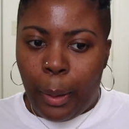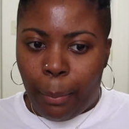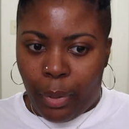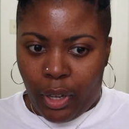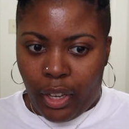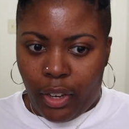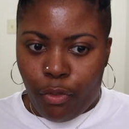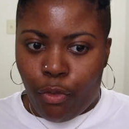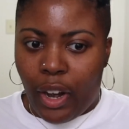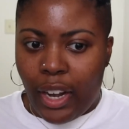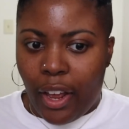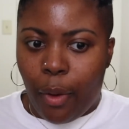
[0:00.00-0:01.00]
but
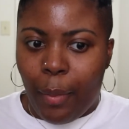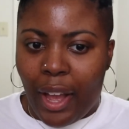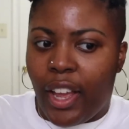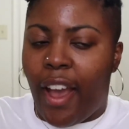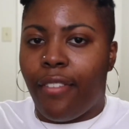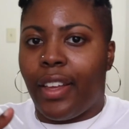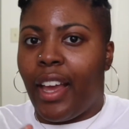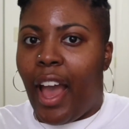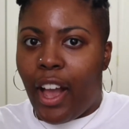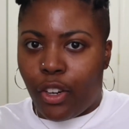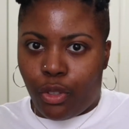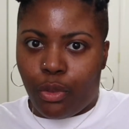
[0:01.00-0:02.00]
right now I have like an
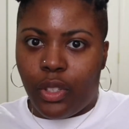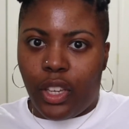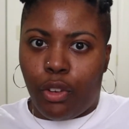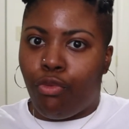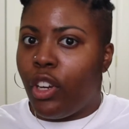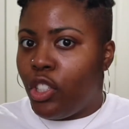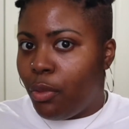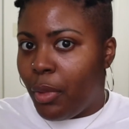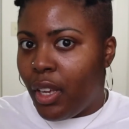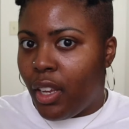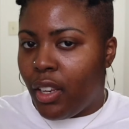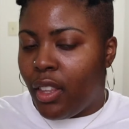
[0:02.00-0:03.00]
actual skin
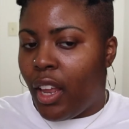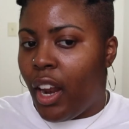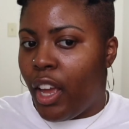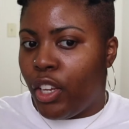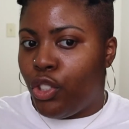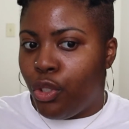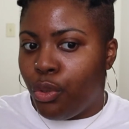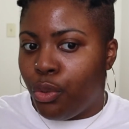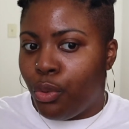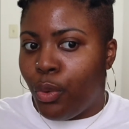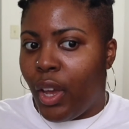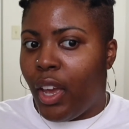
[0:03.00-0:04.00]
regimen that I
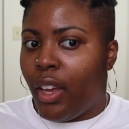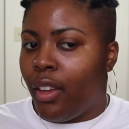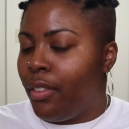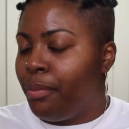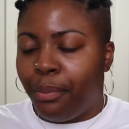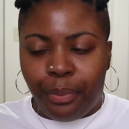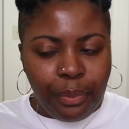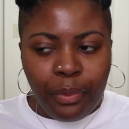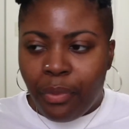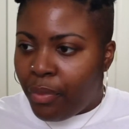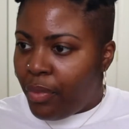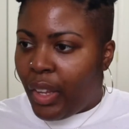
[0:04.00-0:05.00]
do, and
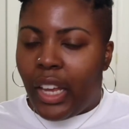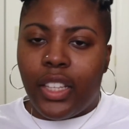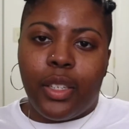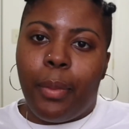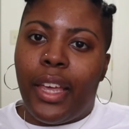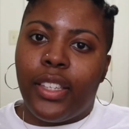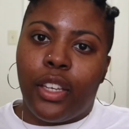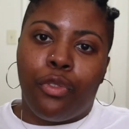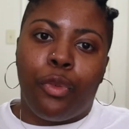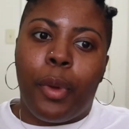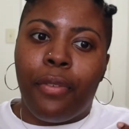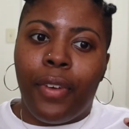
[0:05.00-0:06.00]
it's amazing
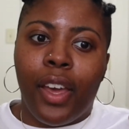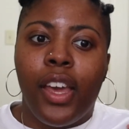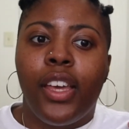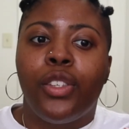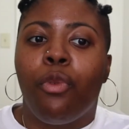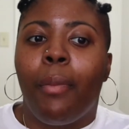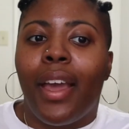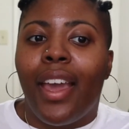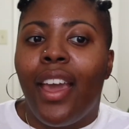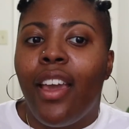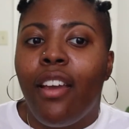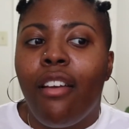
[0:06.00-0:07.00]
for my face, for my
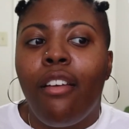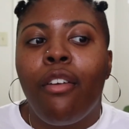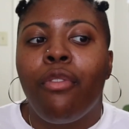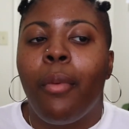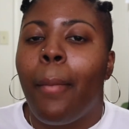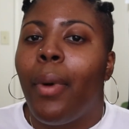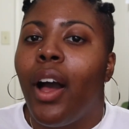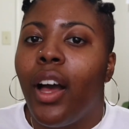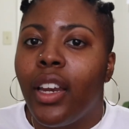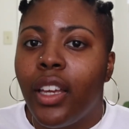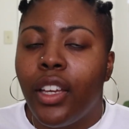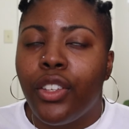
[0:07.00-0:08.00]
hair, for my
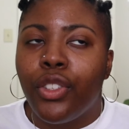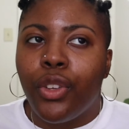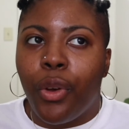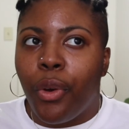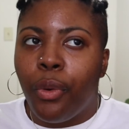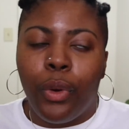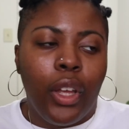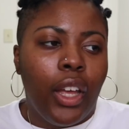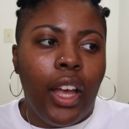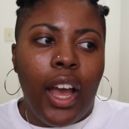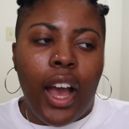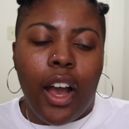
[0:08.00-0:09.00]
body. So
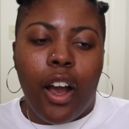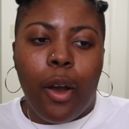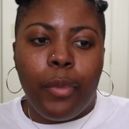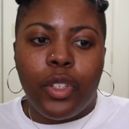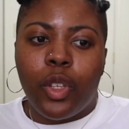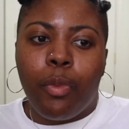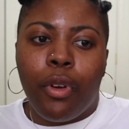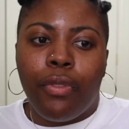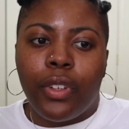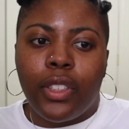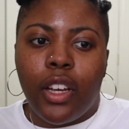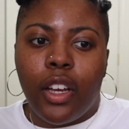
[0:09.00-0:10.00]
this is the
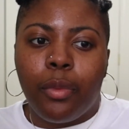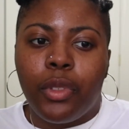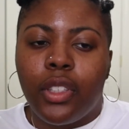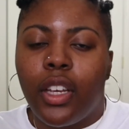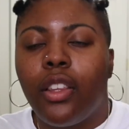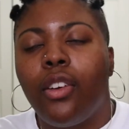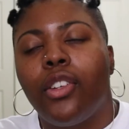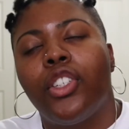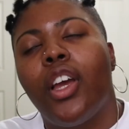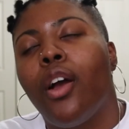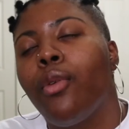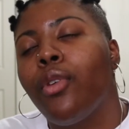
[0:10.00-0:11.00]
perfect time to take long
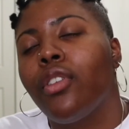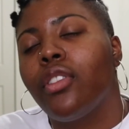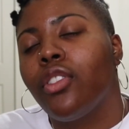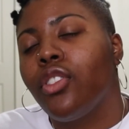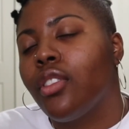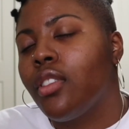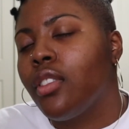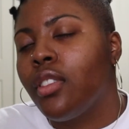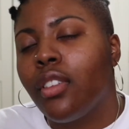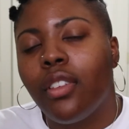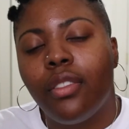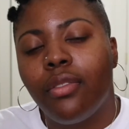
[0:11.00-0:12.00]
showers and
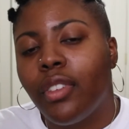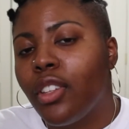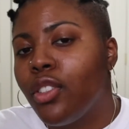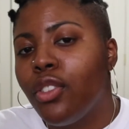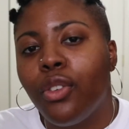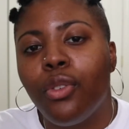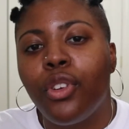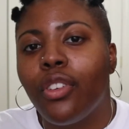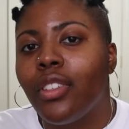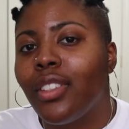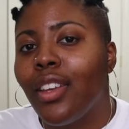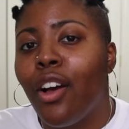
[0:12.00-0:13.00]
just get to know
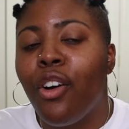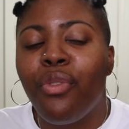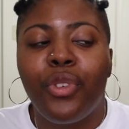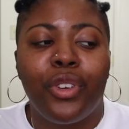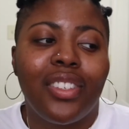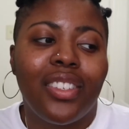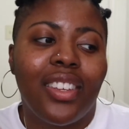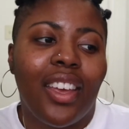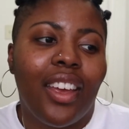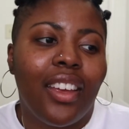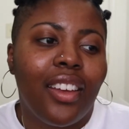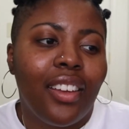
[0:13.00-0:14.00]
yourself, your
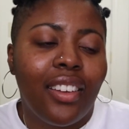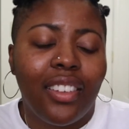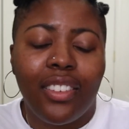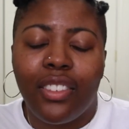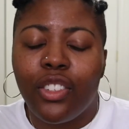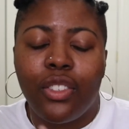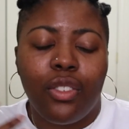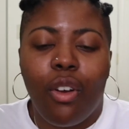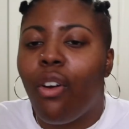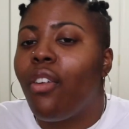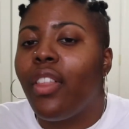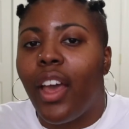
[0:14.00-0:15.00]
skin, and just
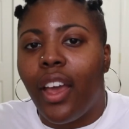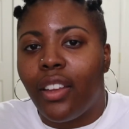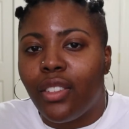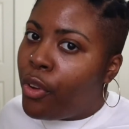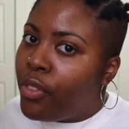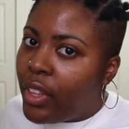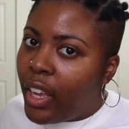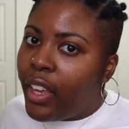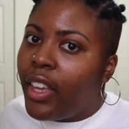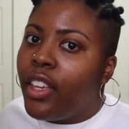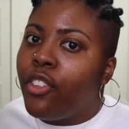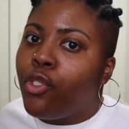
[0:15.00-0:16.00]
all that. Third
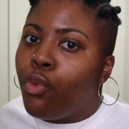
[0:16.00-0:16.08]
thing is